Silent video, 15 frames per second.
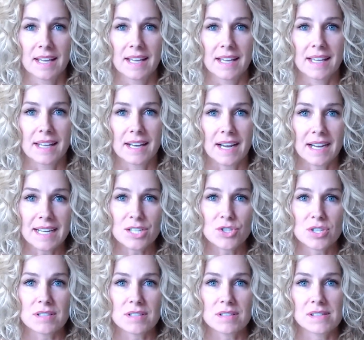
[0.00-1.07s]
And I
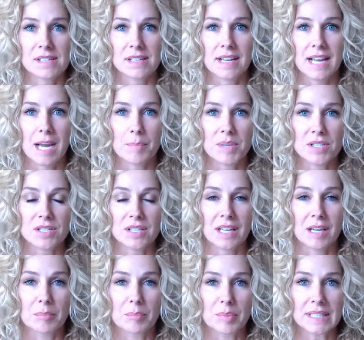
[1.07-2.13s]
just happened to
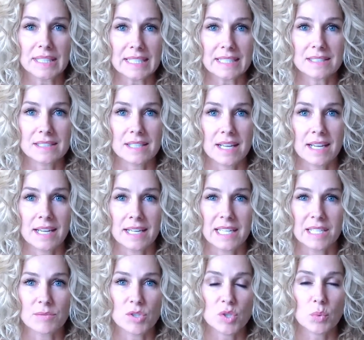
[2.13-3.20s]
complete
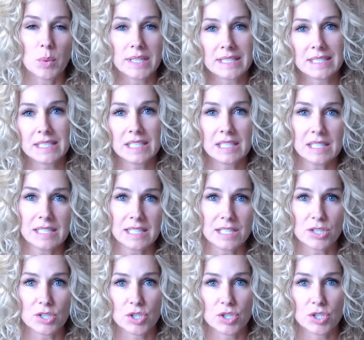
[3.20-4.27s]
a
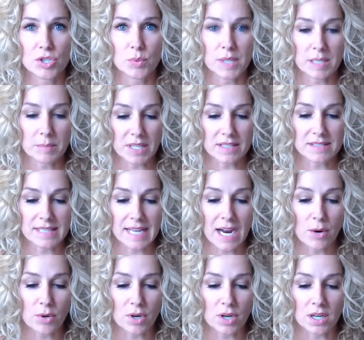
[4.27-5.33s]
20+
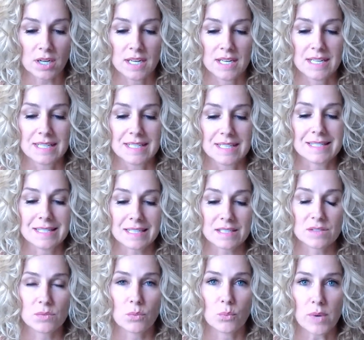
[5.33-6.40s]
hour,
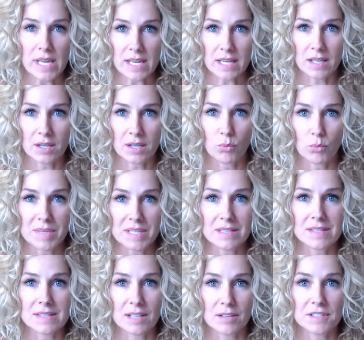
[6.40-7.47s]
6-week
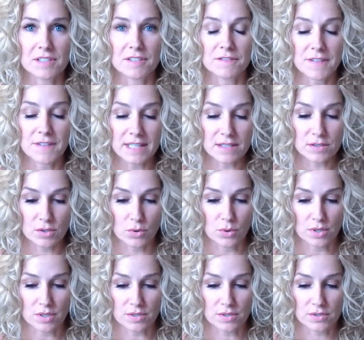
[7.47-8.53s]
women's self-defense
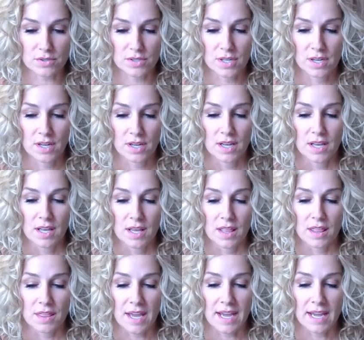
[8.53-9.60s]
course
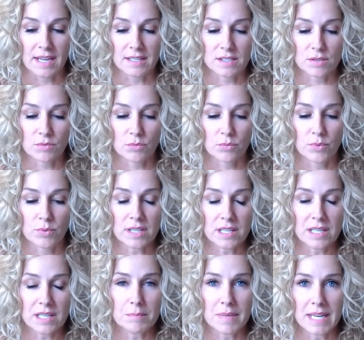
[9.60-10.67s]
that
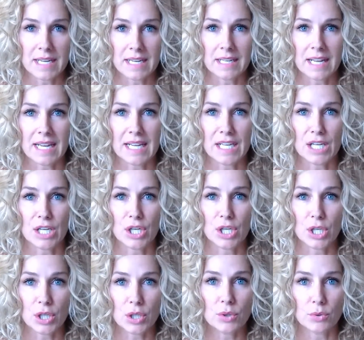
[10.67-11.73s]
really made a
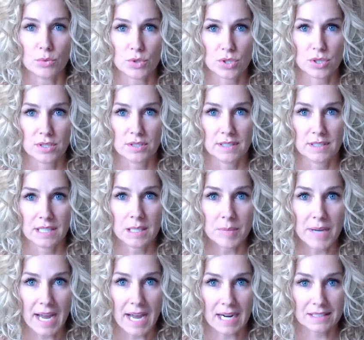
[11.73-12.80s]
huge
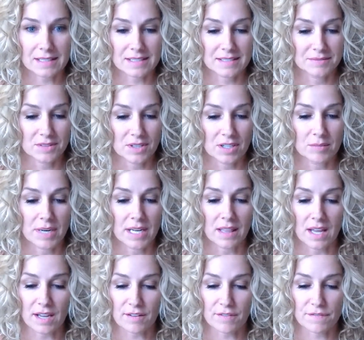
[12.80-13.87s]
impact on my
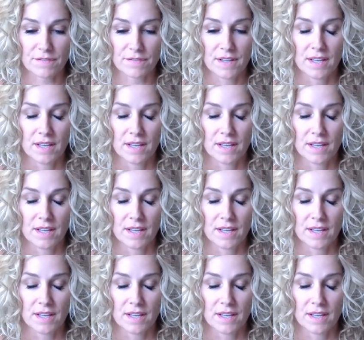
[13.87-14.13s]
life.